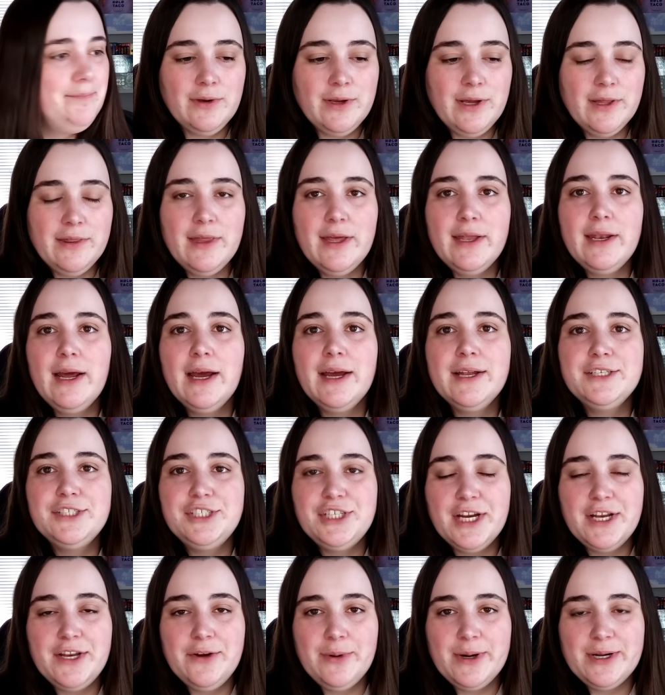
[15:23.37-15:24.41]
Okay, then on
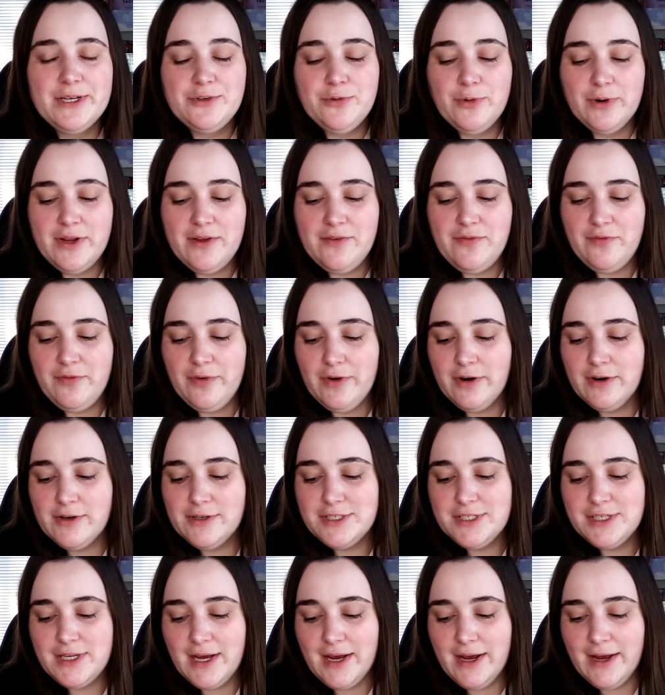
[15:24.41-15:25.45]
January
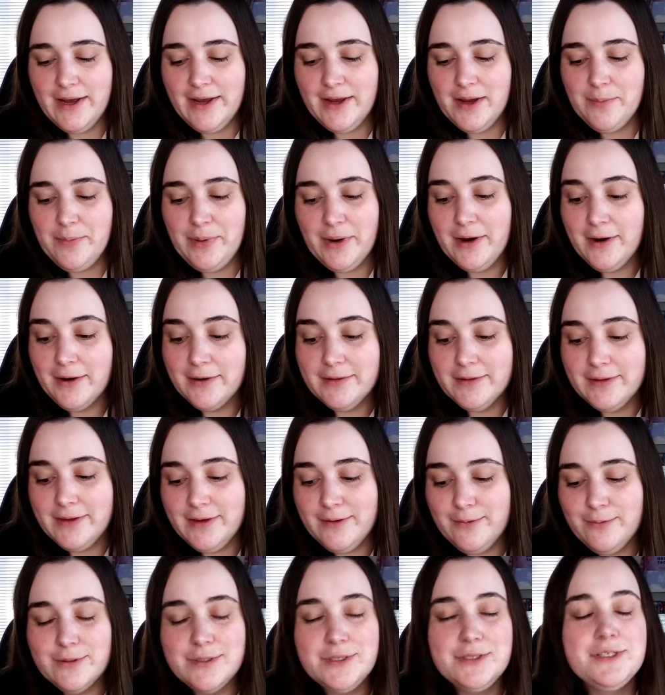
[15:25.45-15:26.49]
21st, I apparently
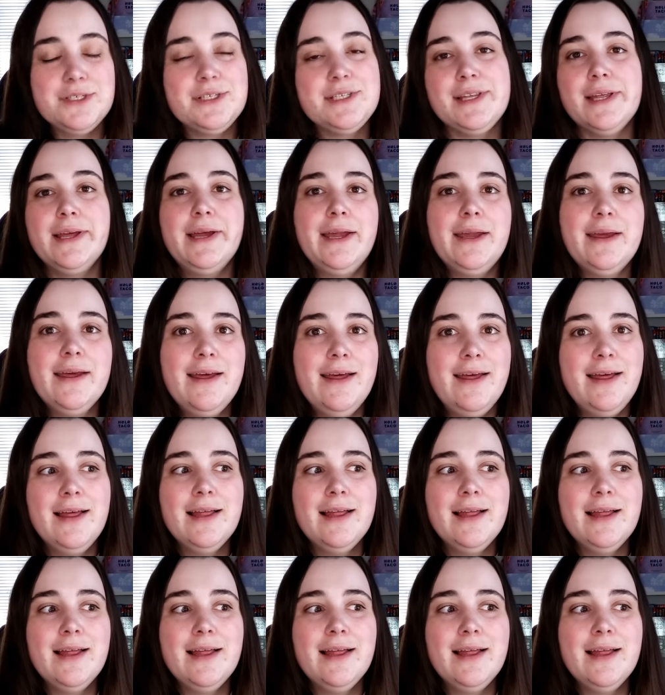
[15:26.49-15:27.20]
was like,